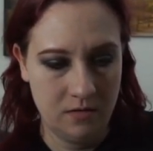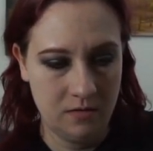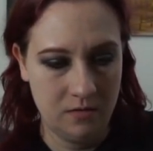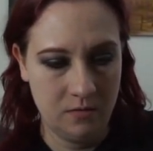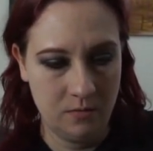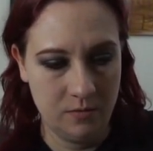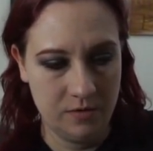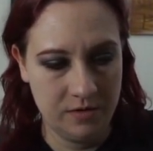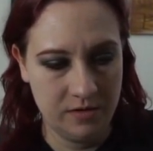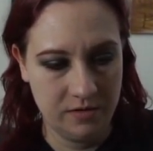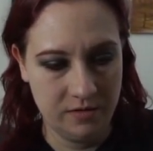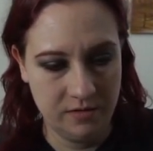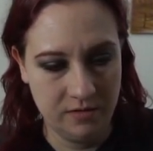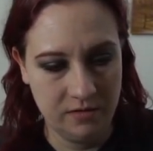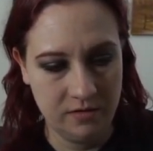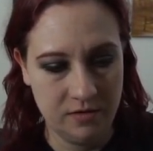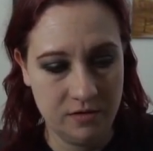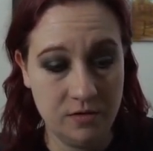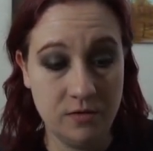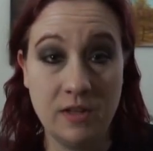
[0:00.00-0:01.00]
we're just gonna
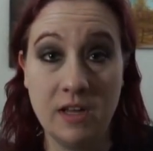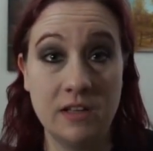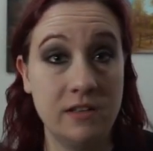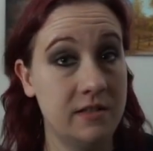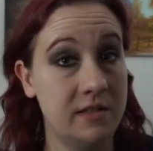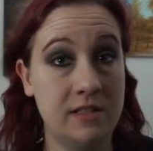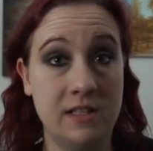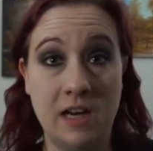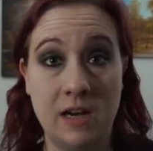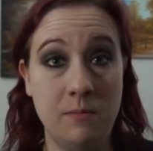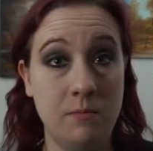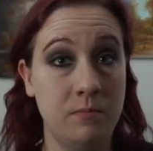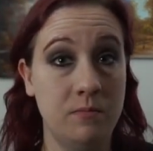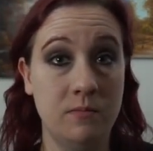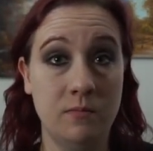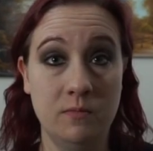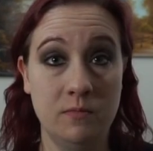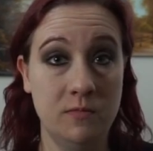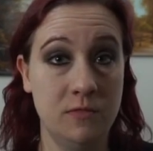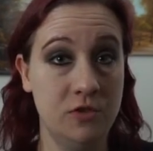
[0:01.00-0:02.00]
do that
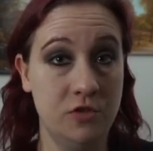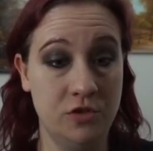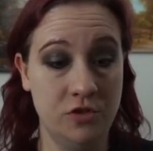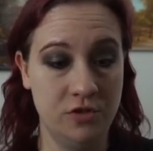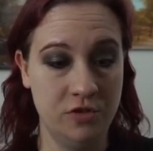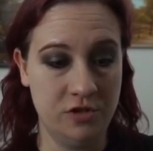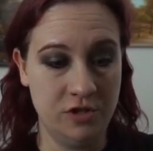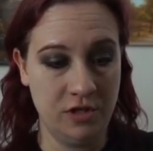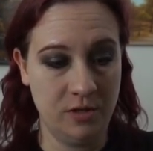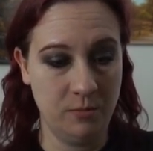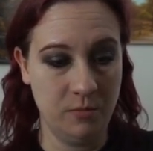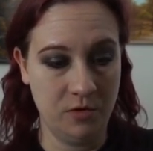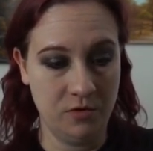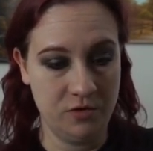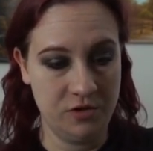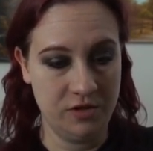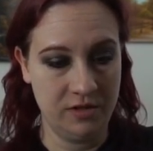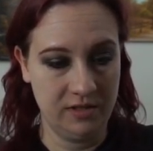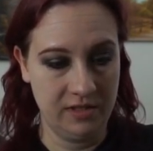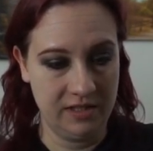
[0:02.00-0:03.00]
same zhuzhing
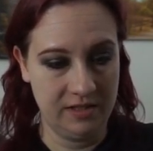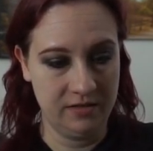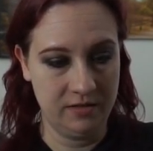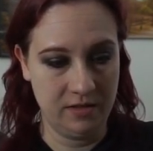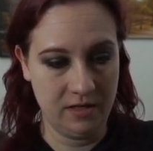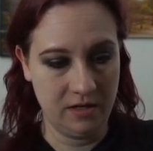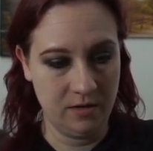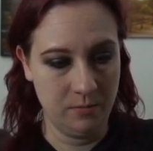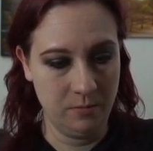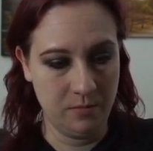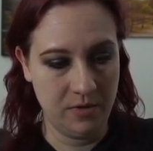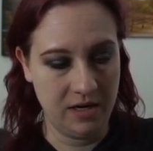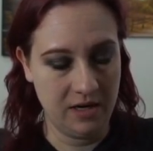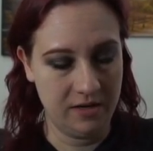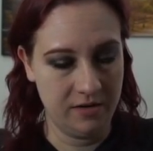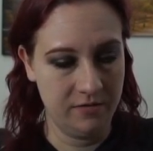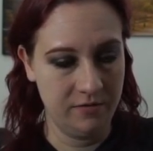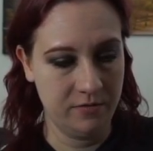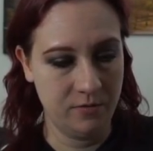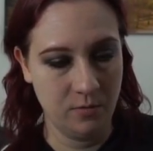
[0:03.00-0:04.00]
motion, like kind of back
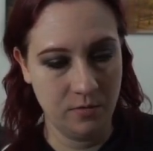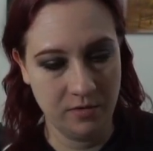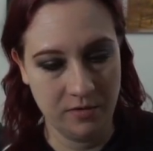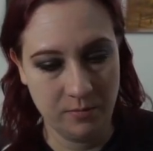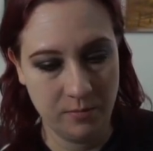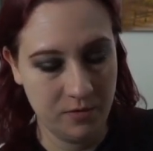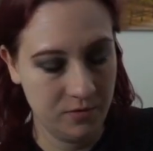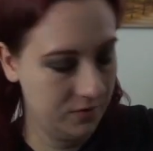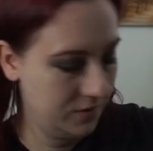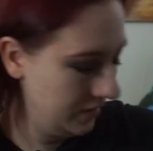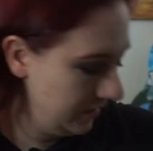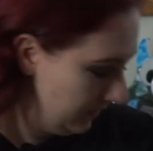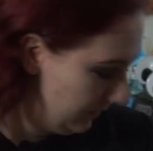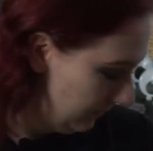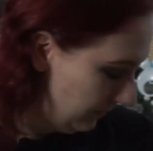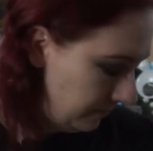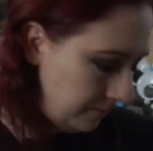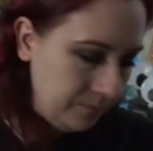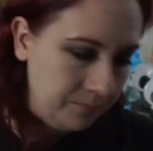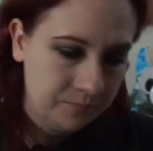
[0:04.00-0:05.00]
and forth motion,
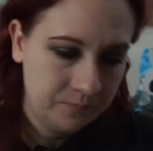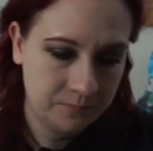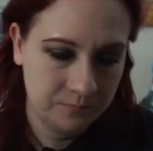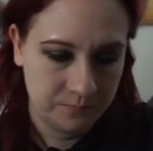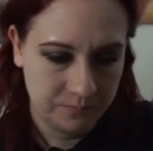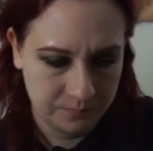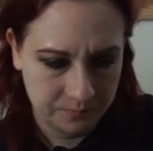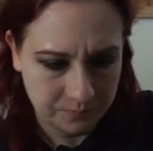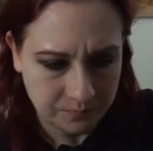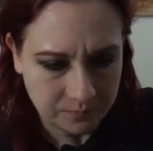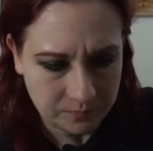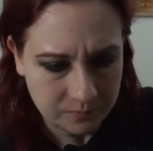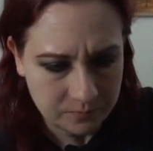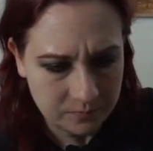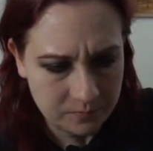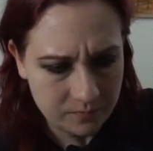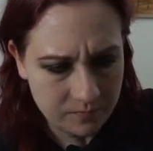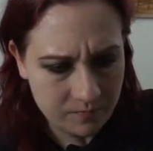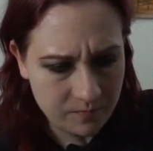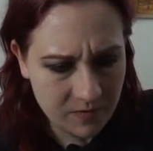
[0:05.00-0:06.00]

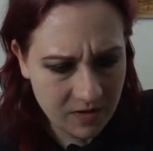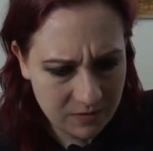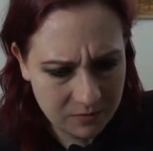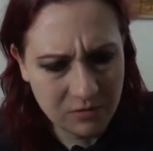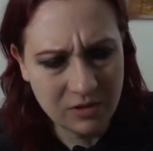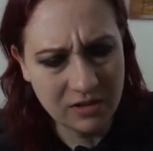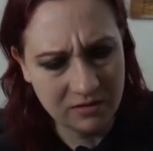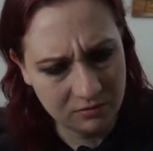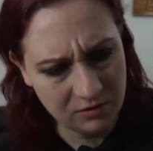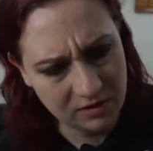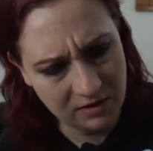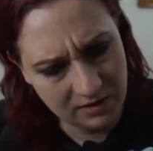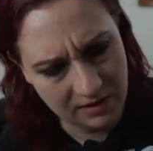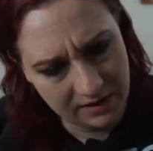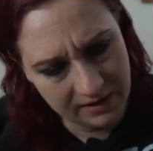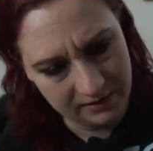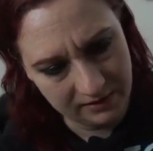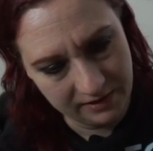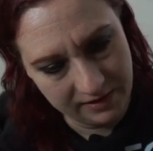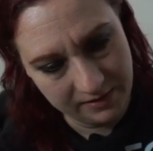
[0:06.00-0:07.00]
real
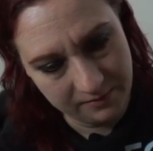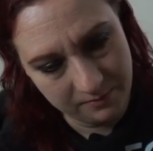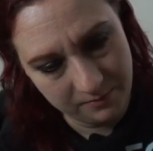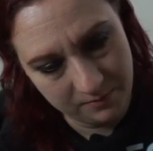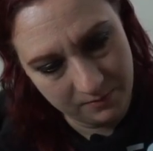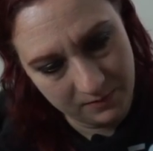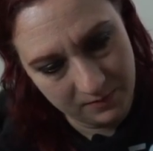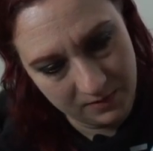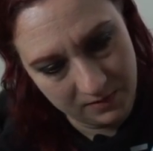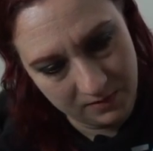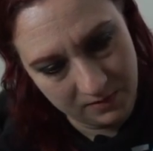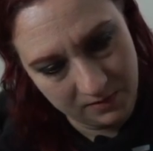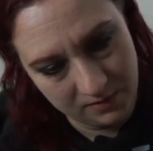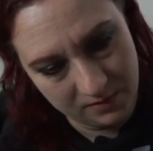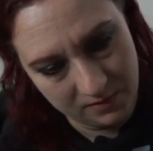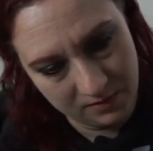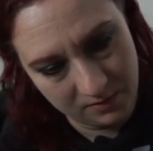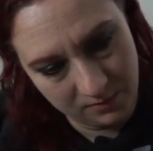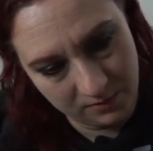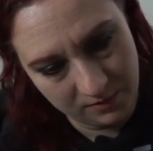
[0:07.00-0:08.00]
lightly.
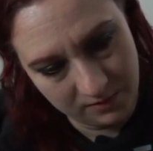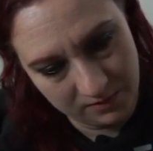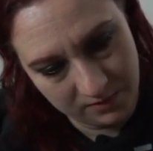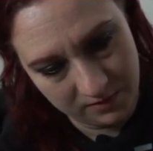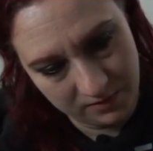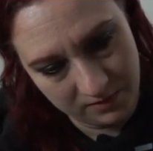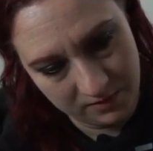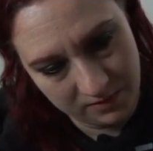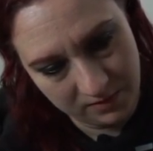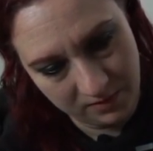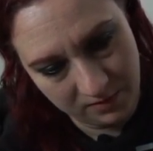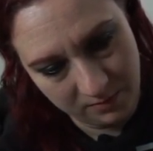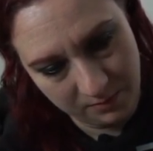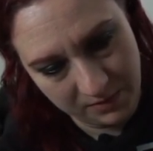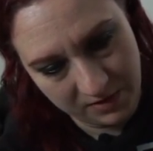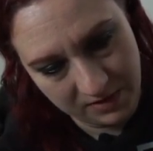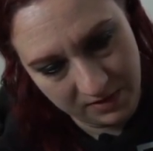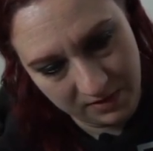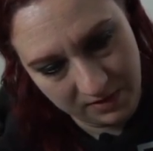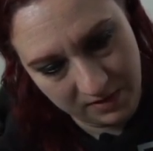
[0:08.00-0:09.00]
So we're gonna start
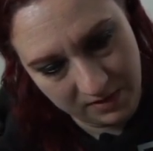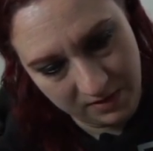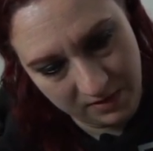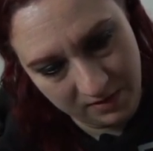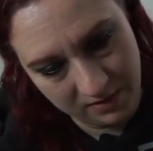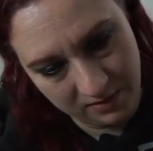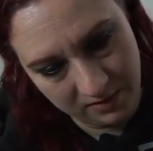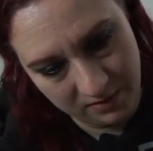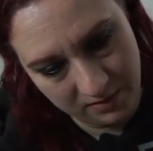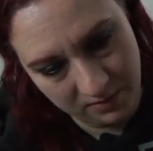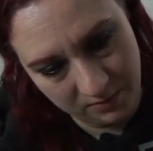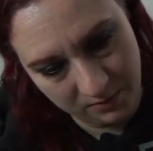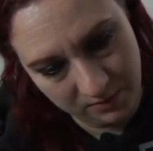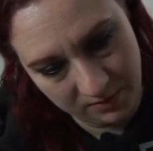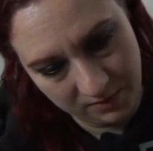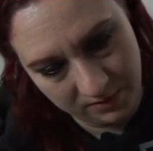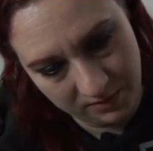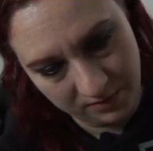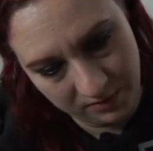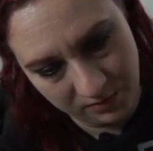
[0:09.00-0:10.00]
back here.
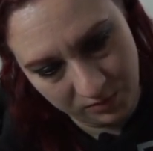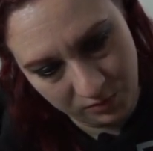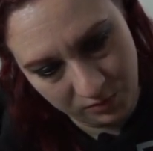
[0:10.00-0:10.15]
We're